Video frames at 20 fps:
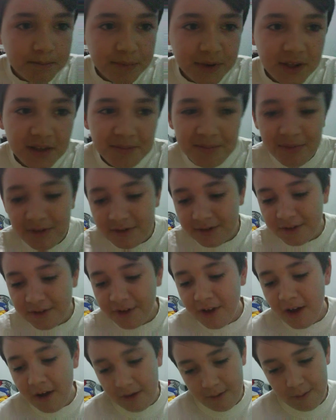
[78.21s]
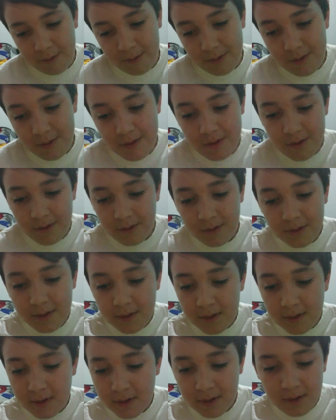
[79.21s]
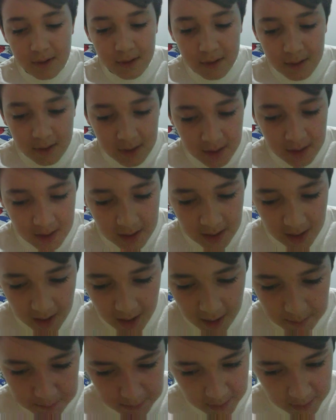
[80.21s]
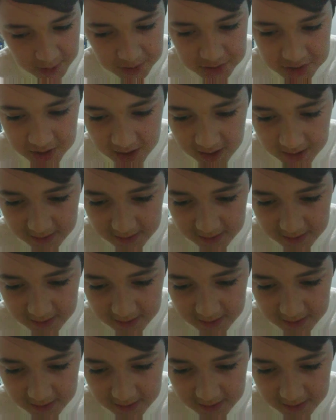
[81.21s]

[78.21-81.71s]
people know how much I